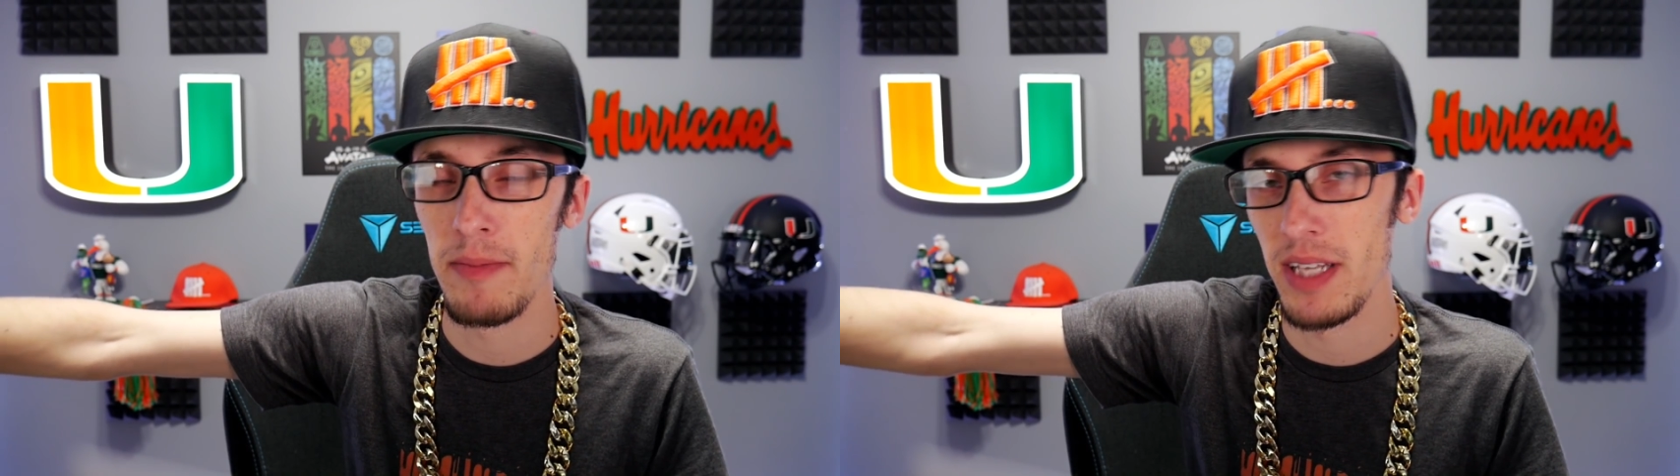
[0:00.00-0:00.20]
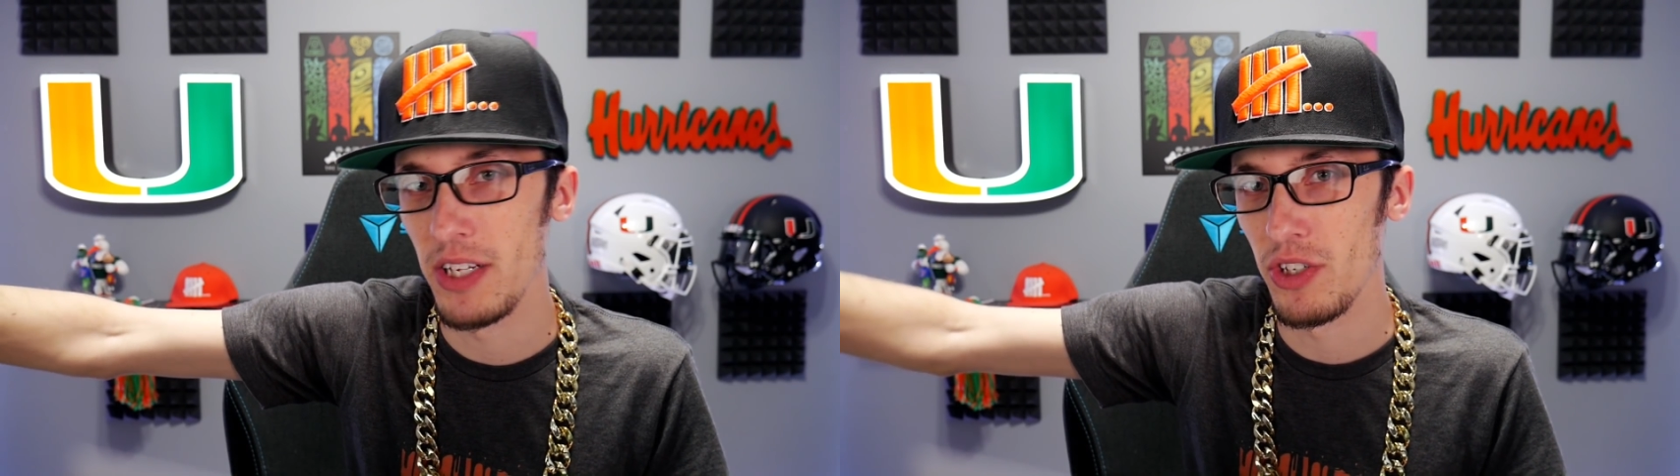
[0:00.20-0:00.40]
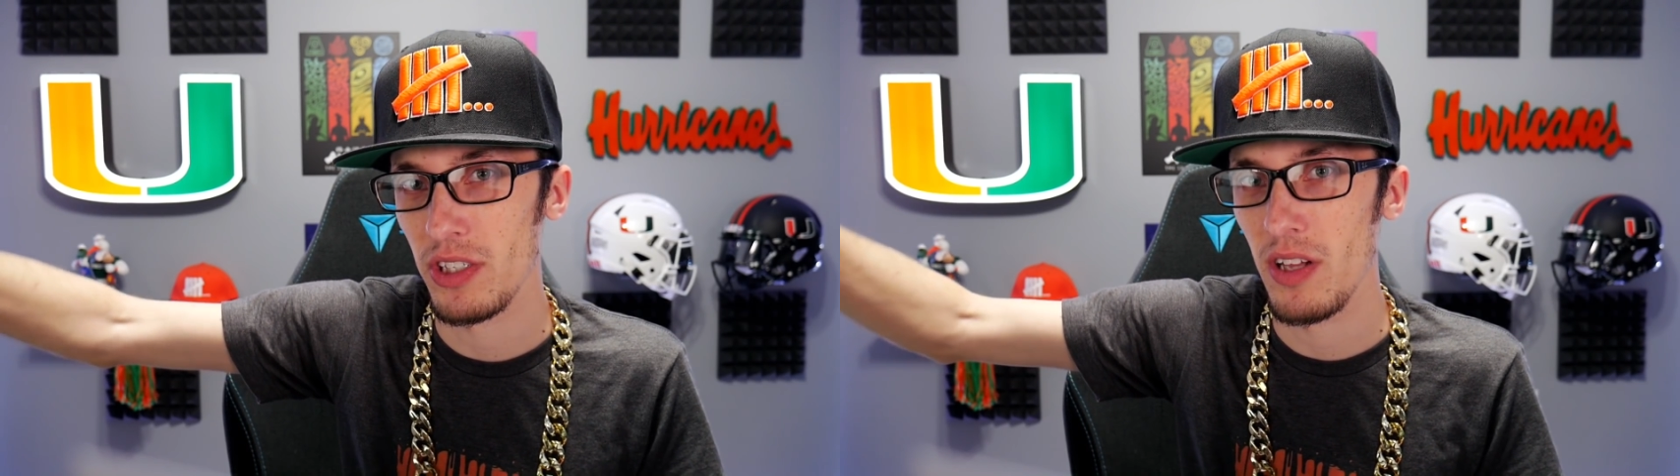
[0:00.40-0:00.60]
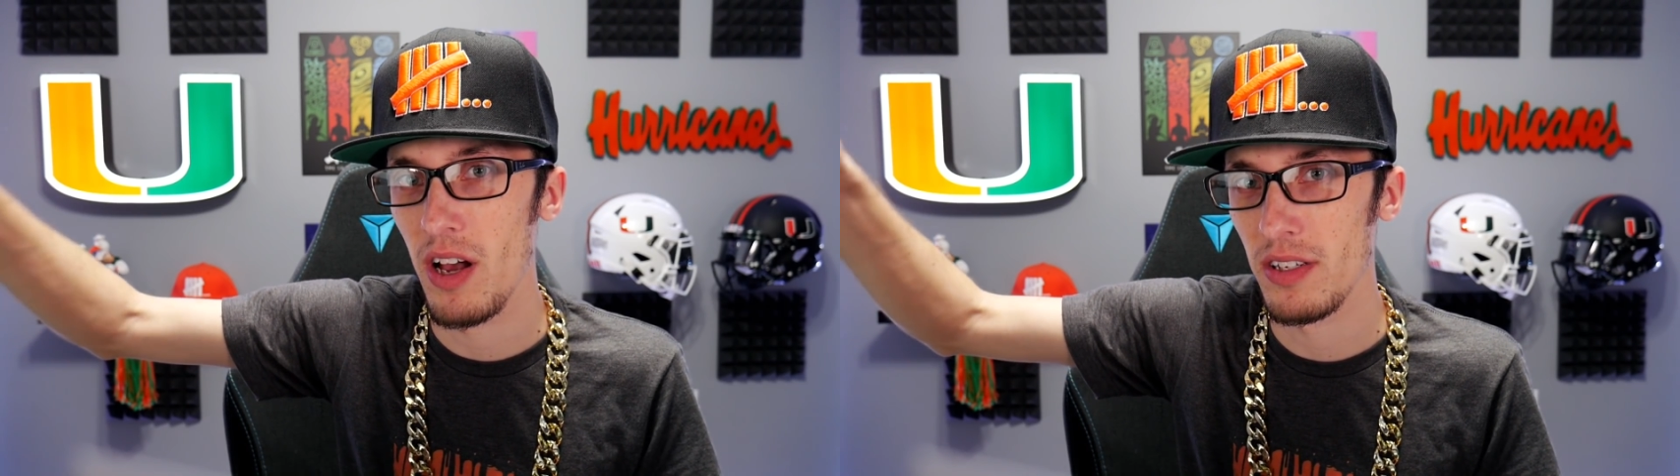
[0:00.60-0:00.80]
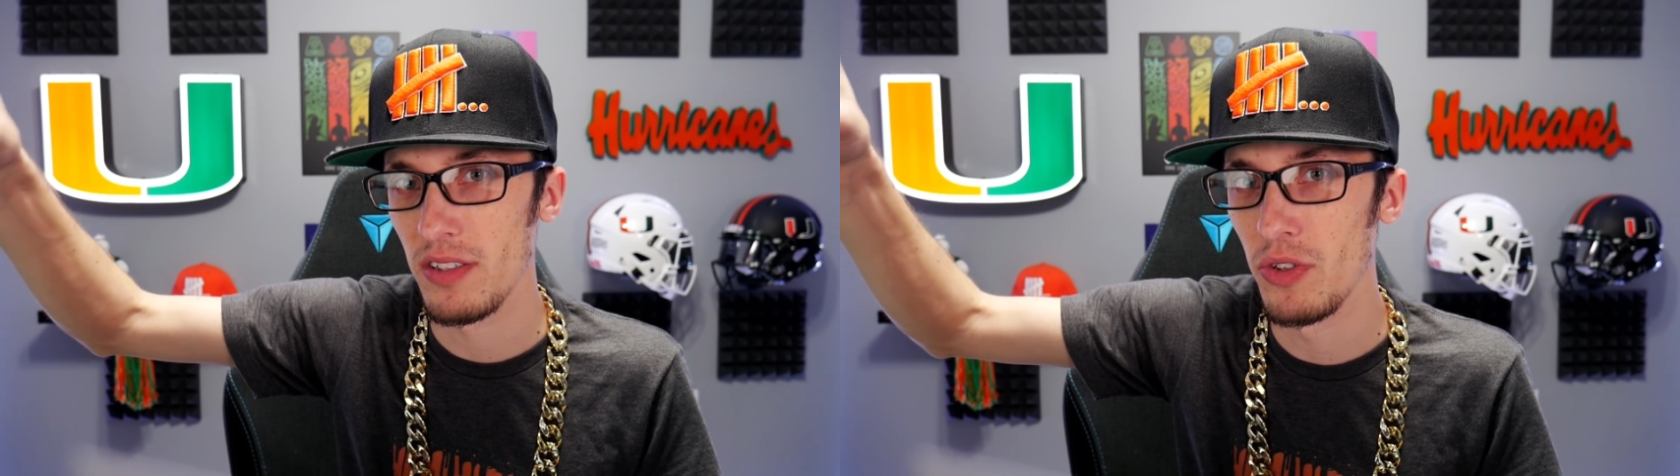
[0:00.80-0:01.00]
They just
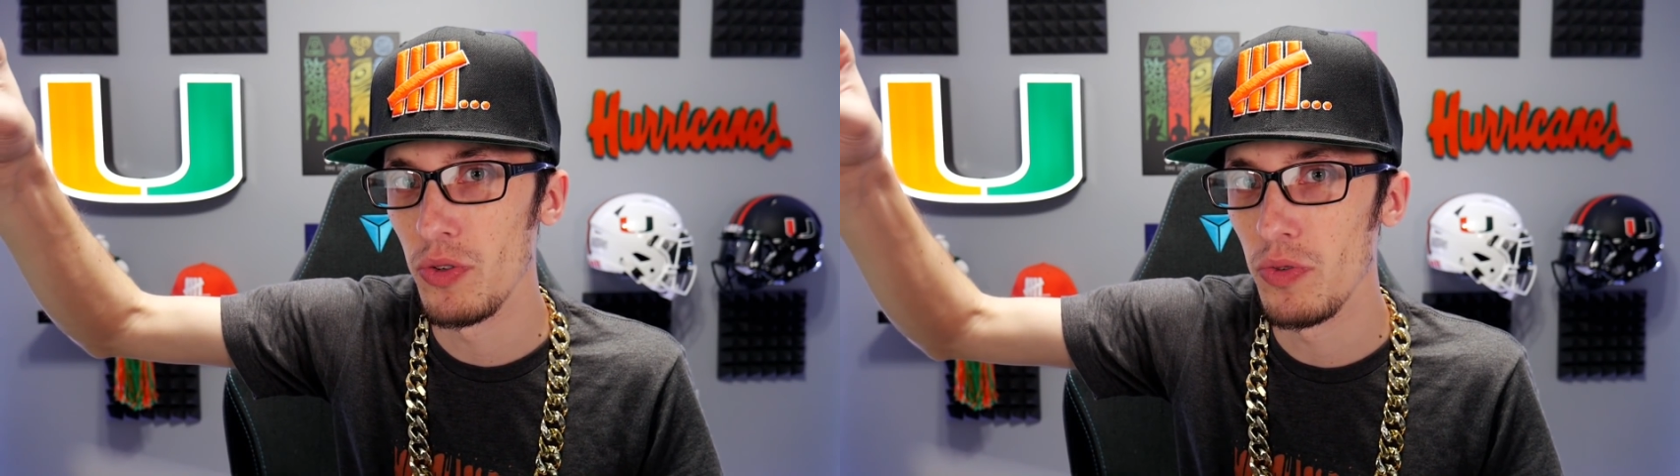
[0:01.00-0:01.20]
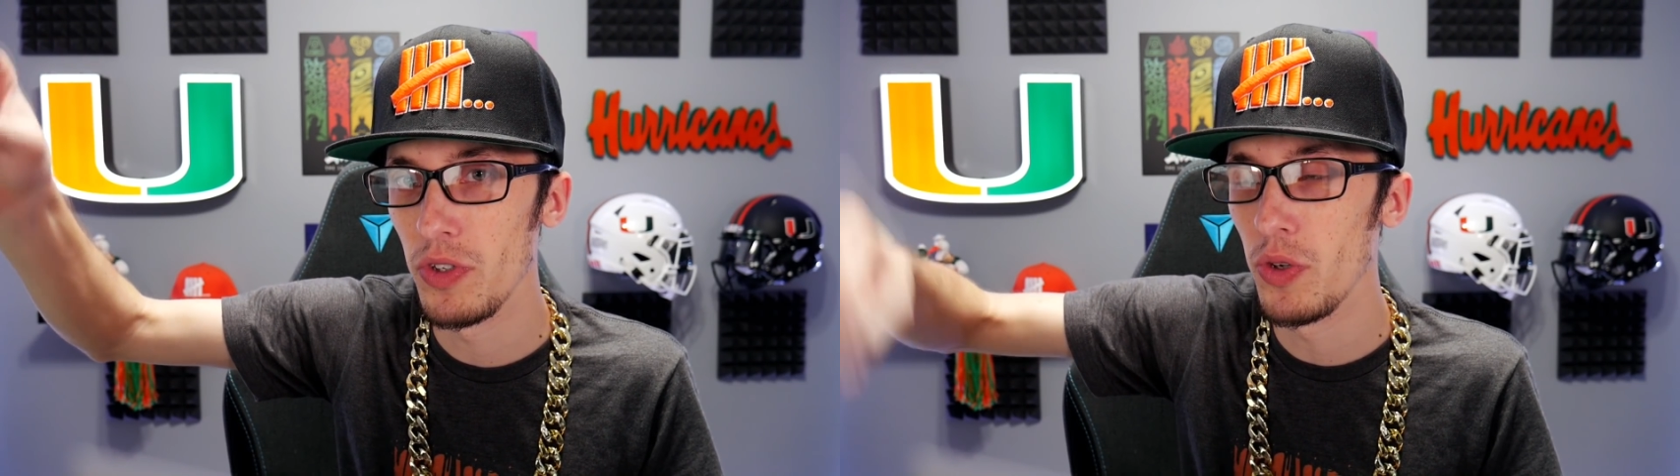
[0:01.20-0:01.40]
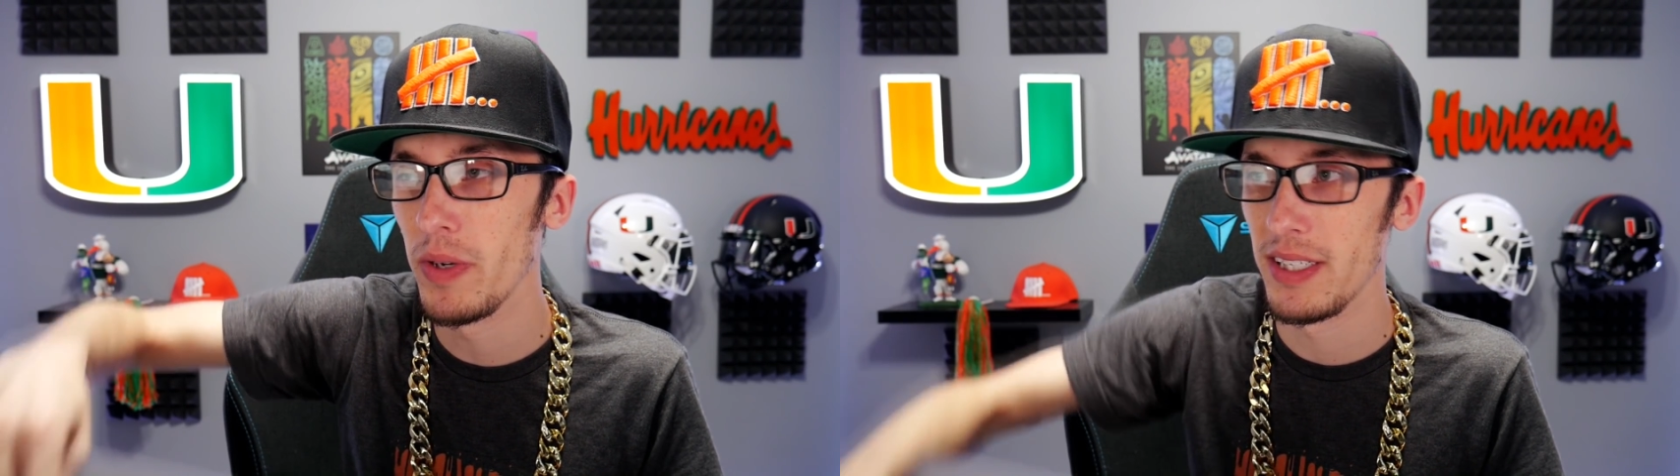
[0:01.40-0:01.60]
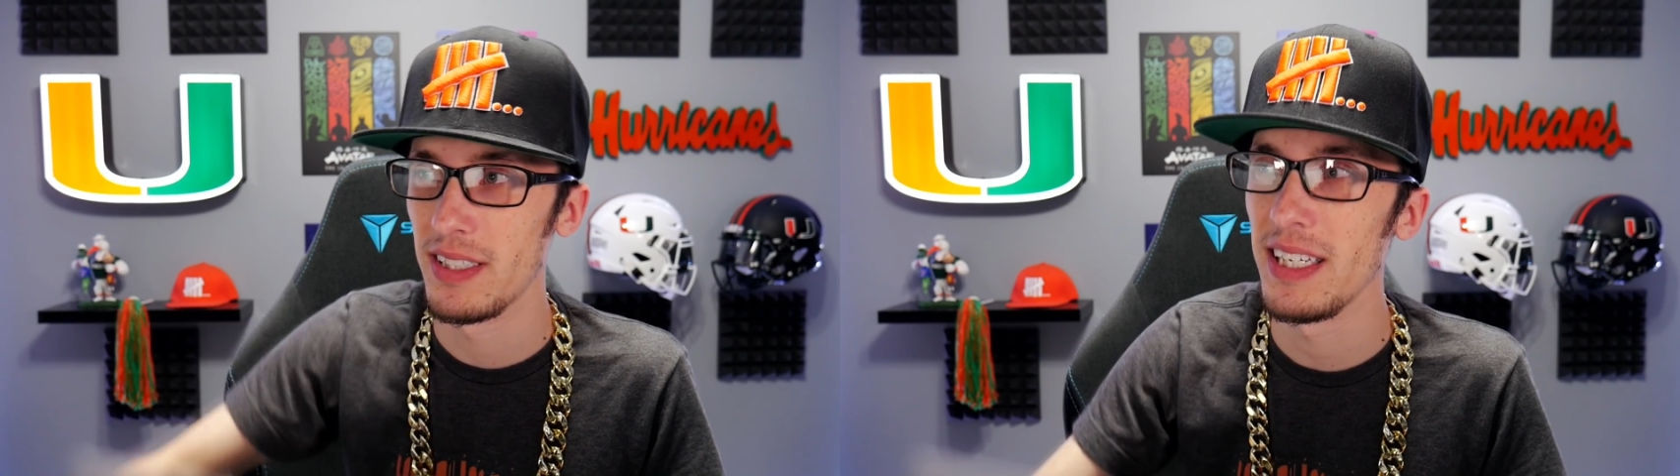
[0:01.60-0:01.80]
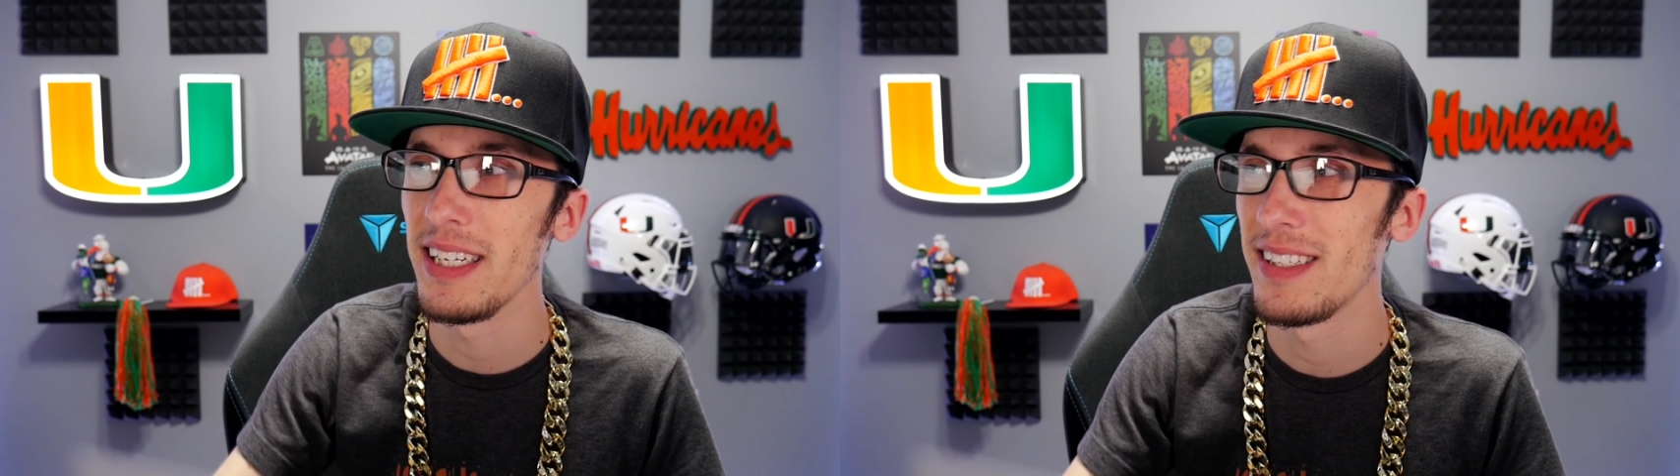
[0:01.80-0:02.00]
lost to UNC